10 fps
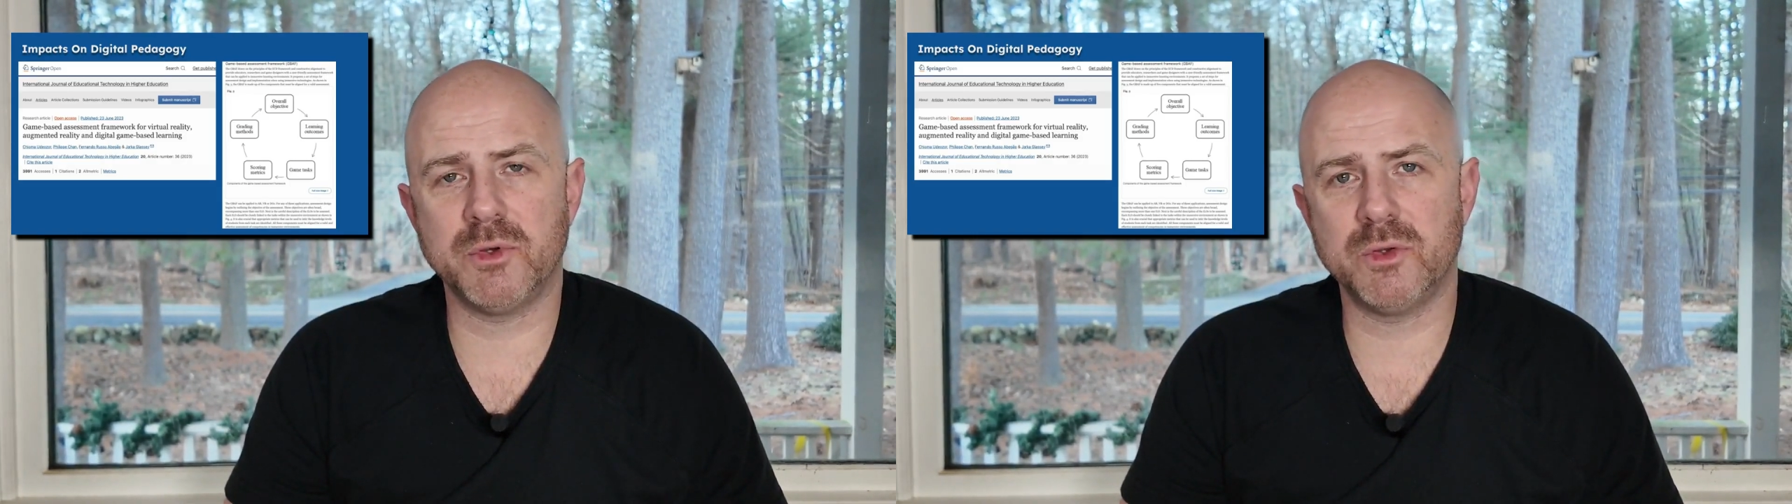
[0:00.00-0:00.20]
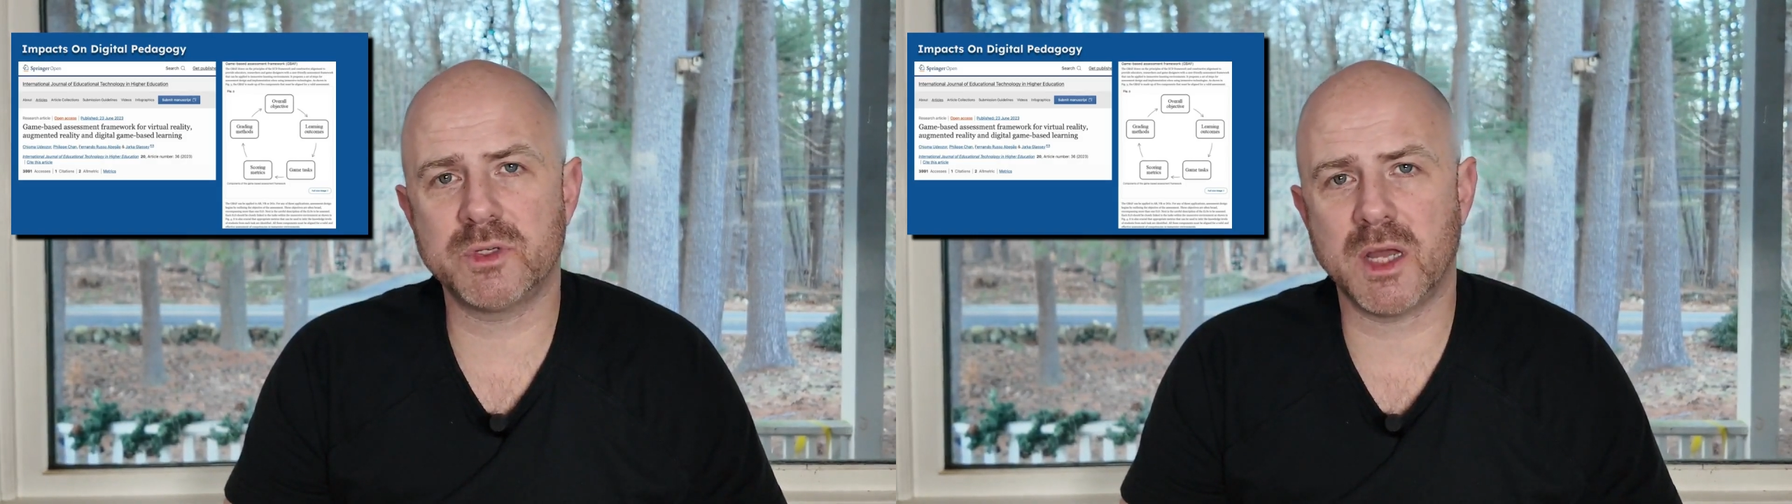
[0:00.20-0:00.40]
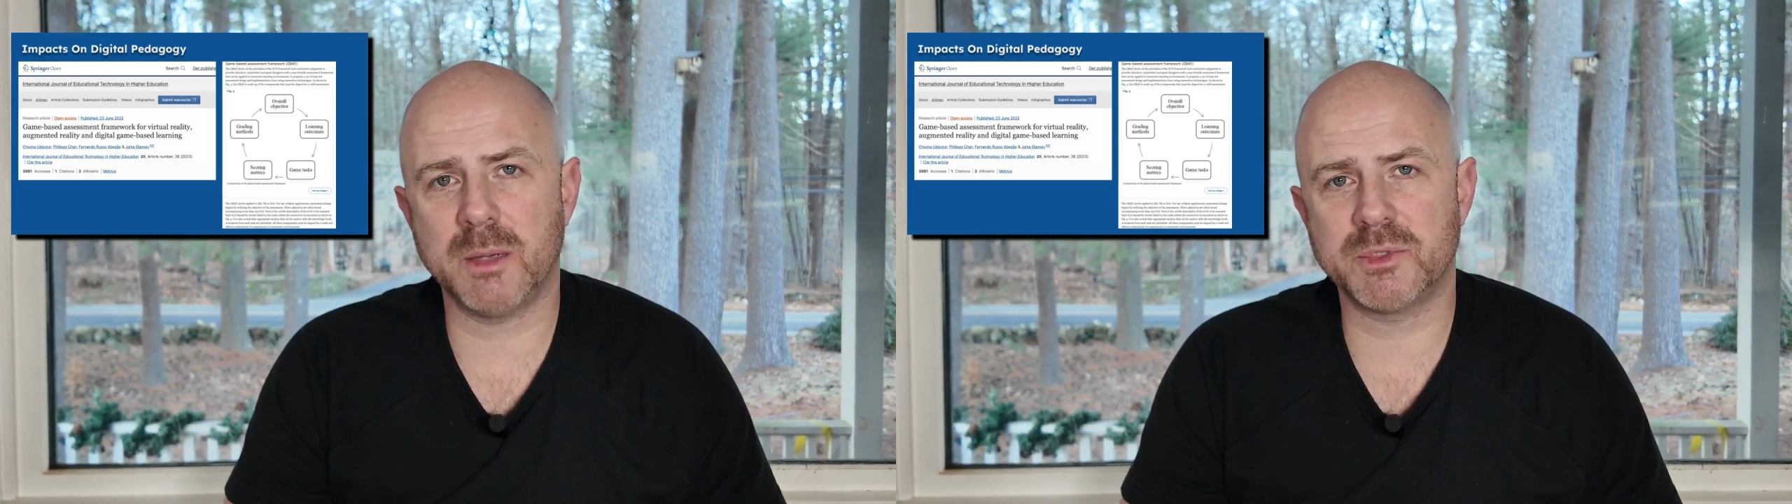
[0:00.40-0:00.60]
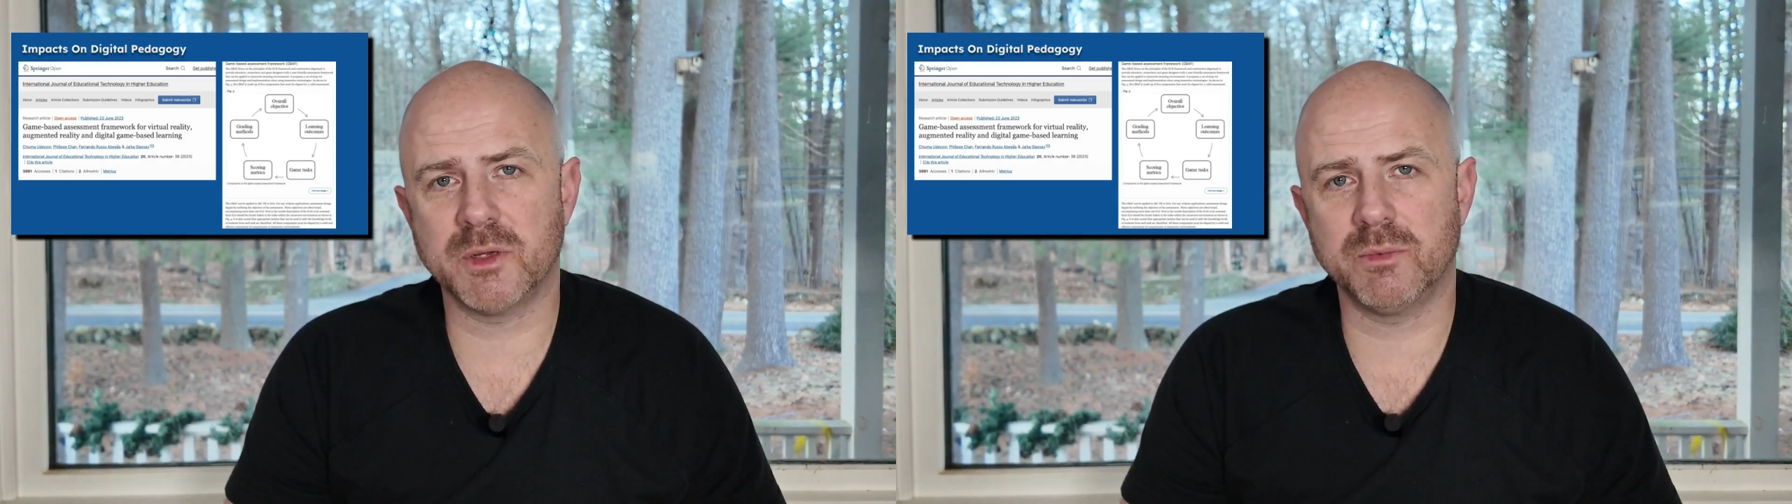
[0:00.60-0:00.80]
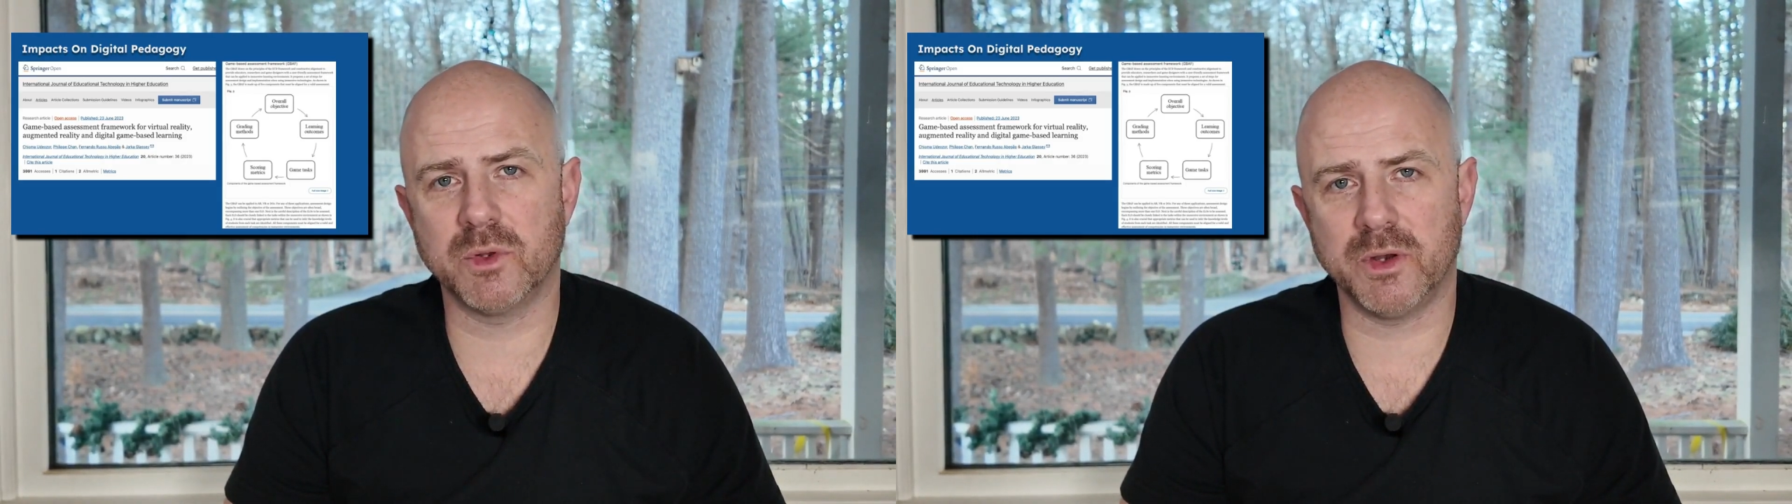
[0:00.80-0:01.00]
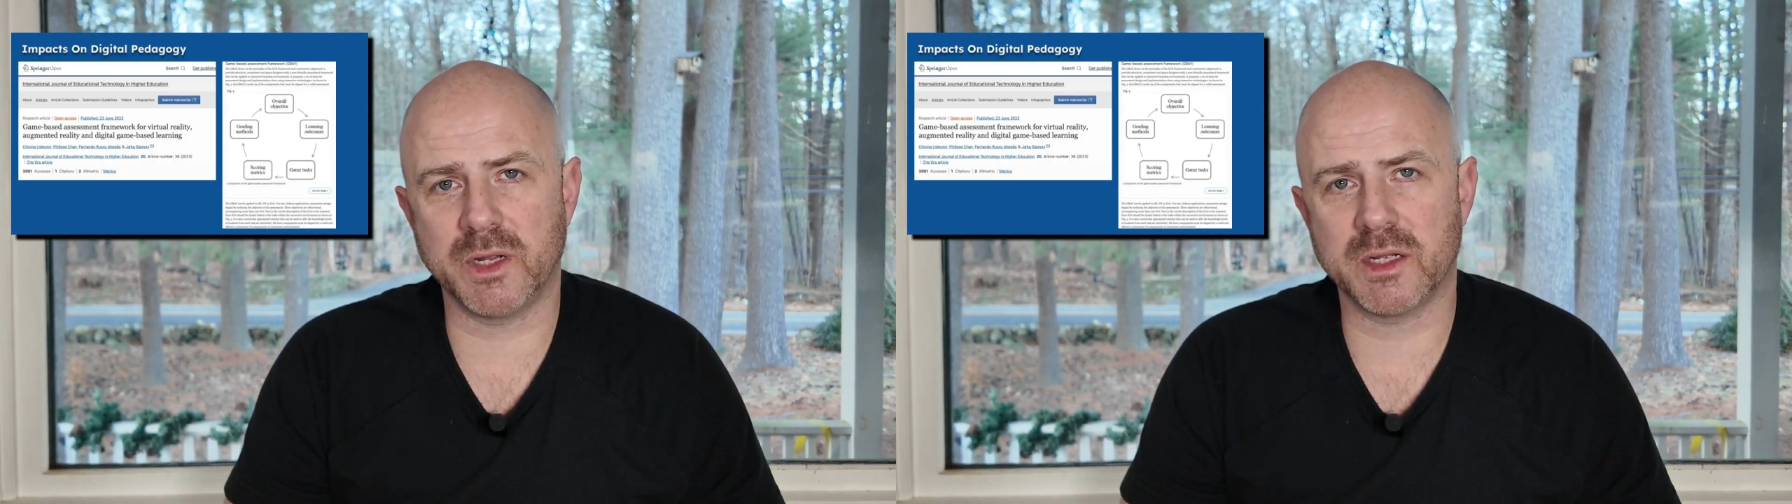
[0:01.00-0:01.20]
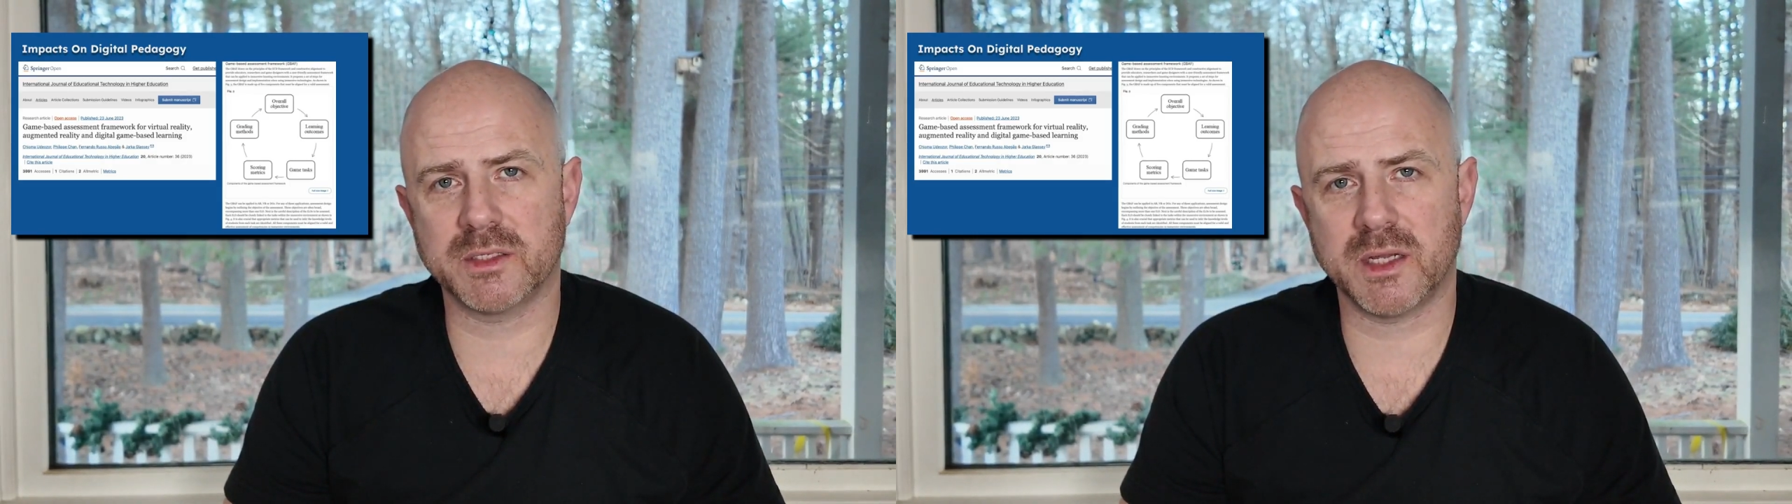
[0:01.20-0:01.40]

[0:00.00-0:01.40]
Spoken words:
new types of learning